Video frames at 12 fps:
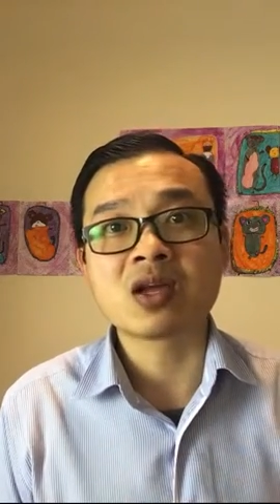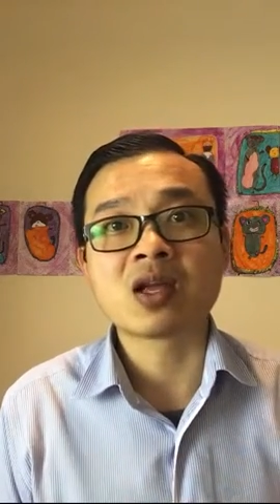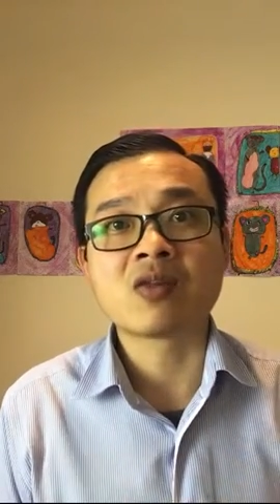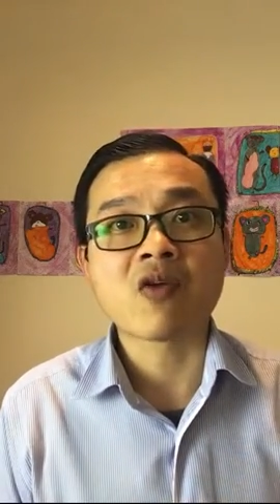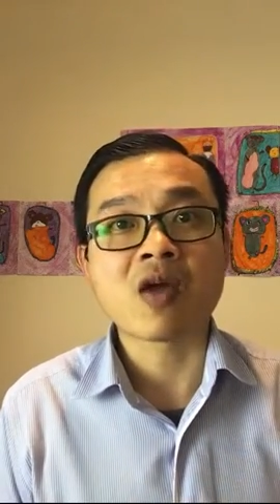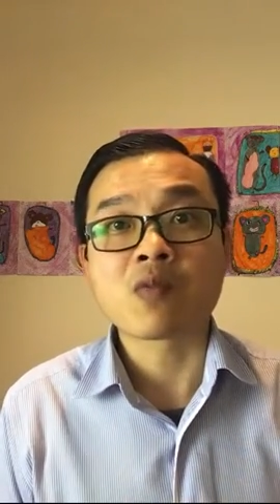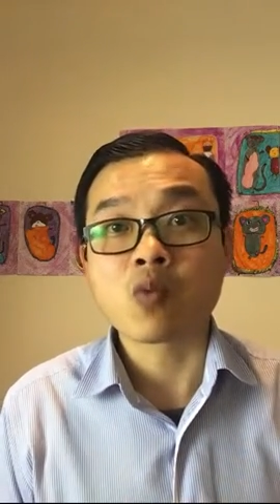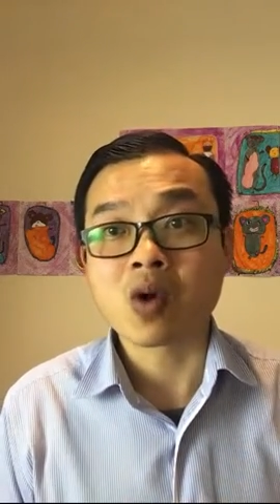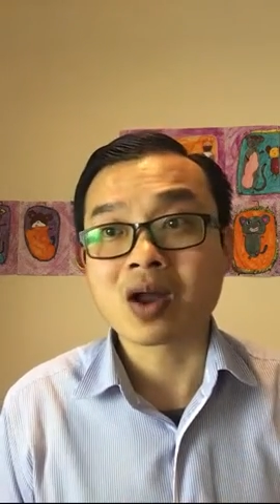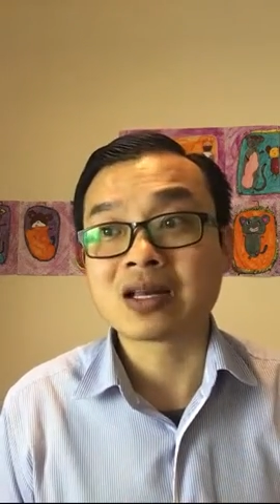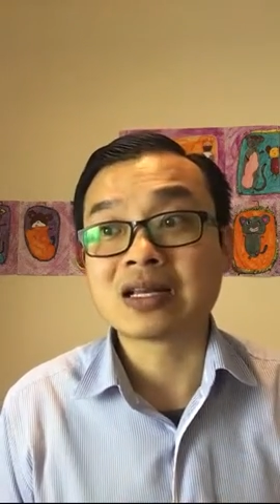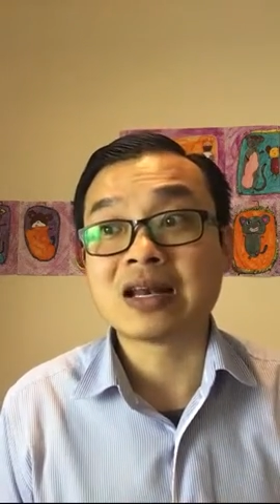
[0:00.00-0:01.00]
And if
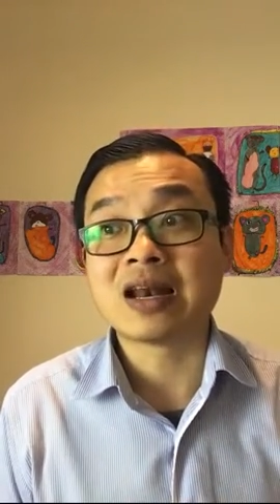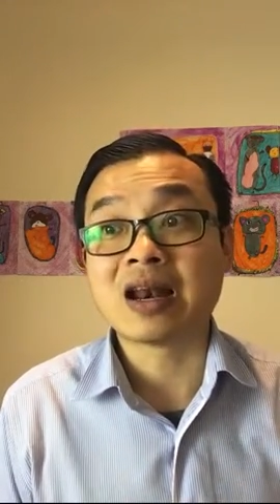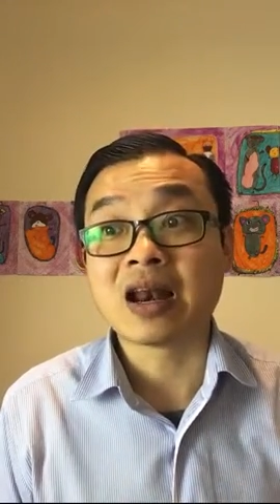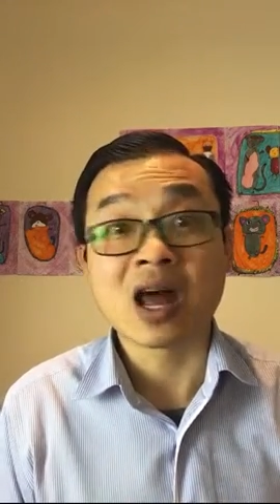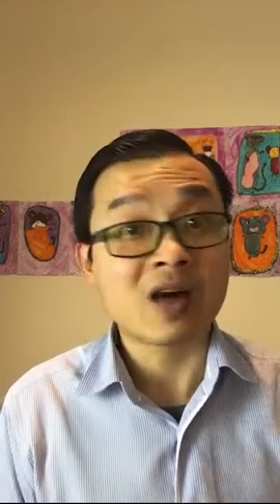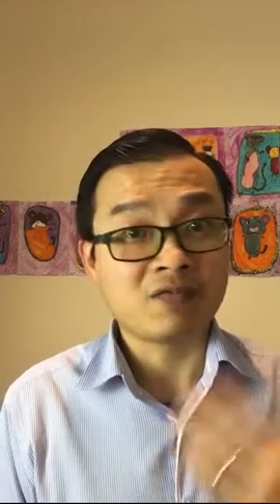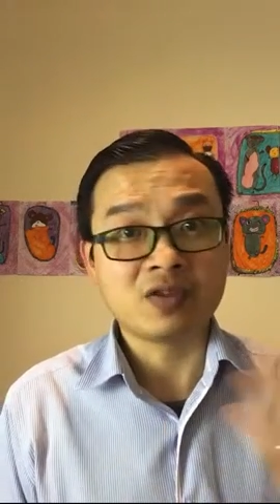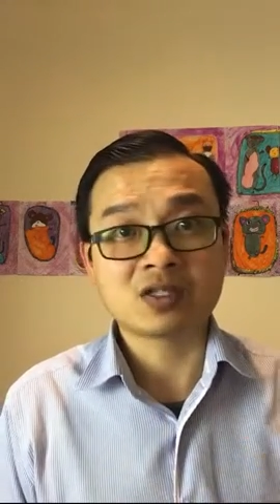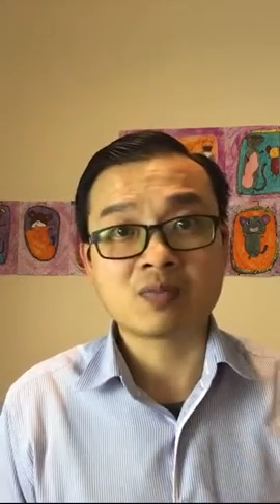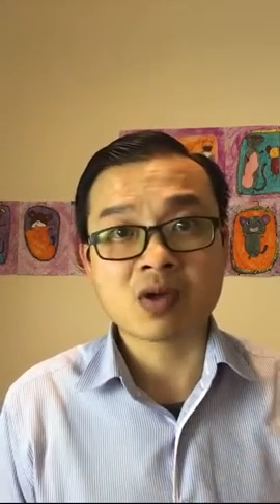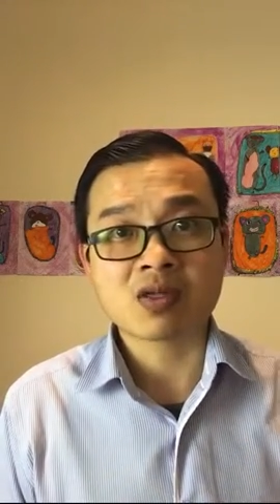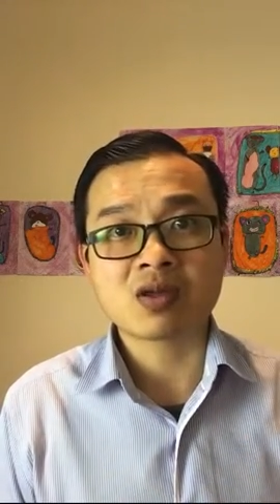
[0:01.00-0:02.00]
everyone love
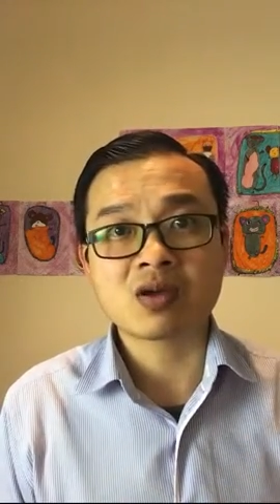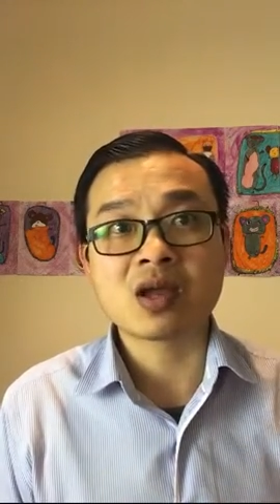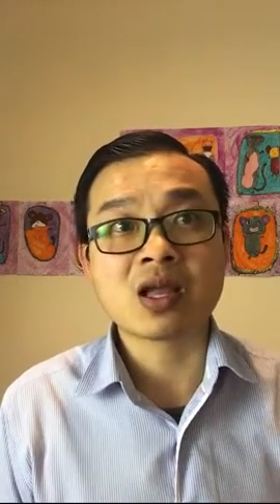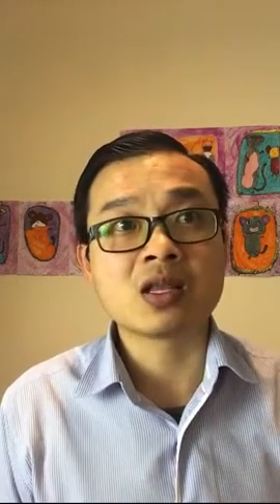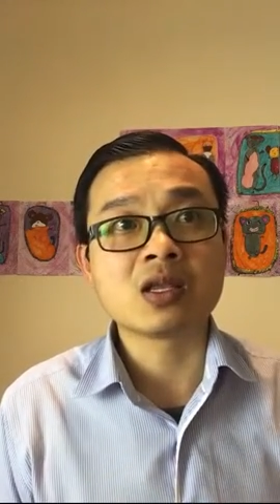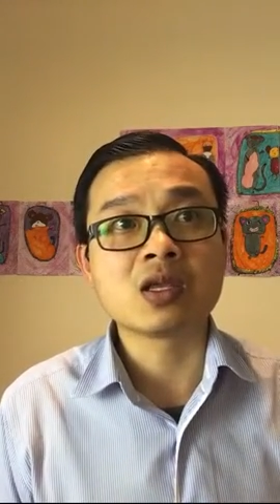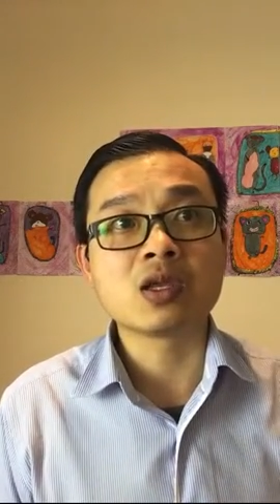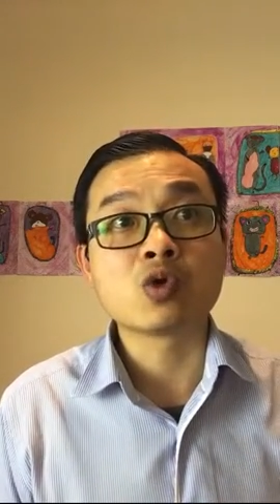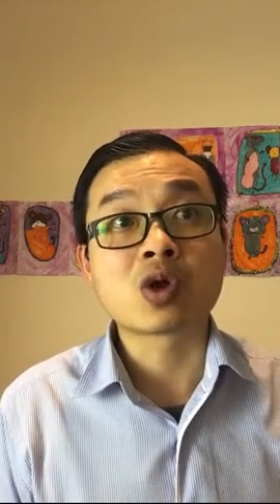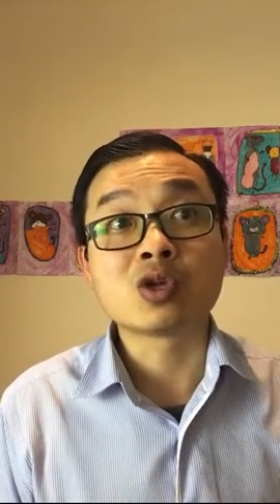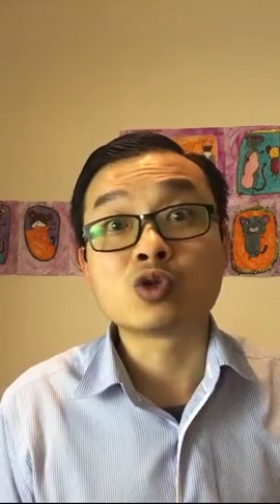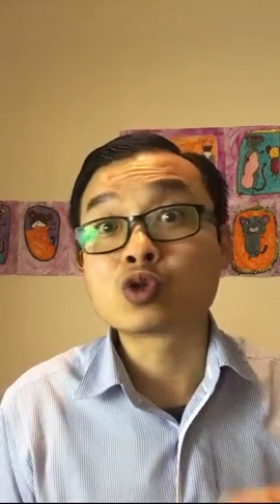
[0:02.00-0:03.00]
this method and you
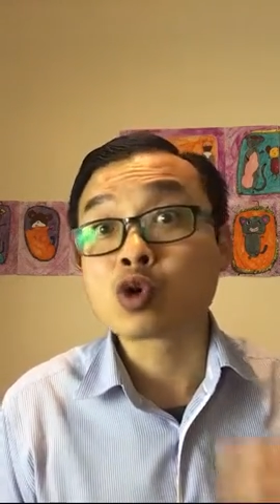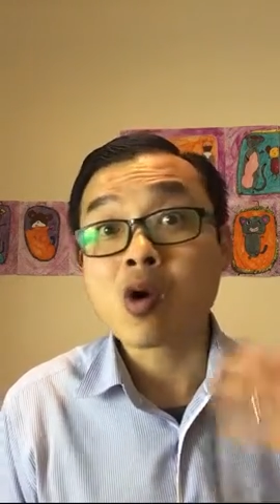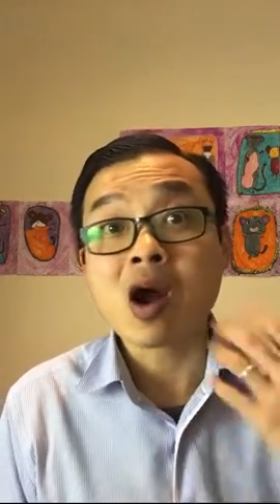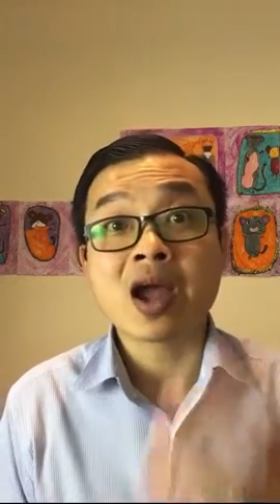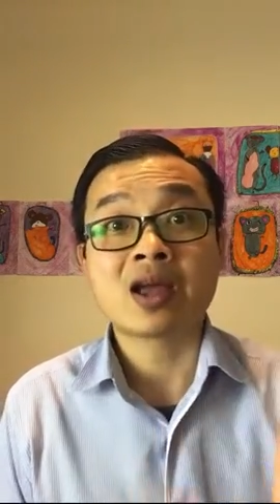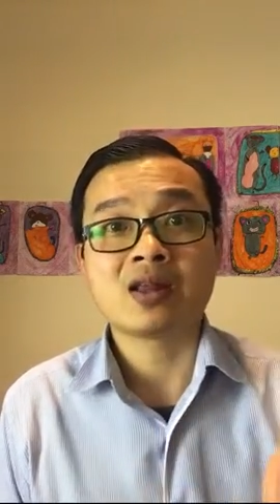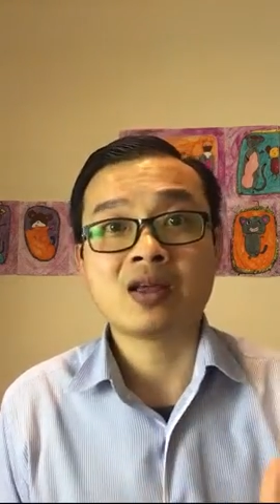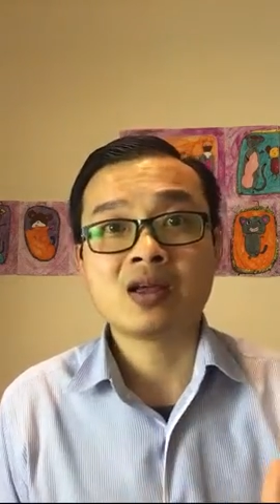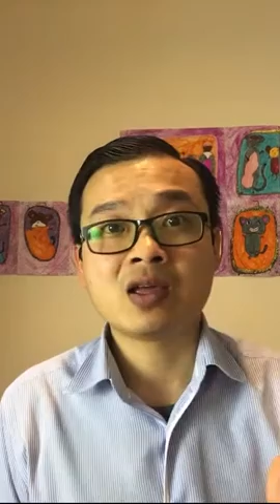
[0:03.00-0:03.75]
can try it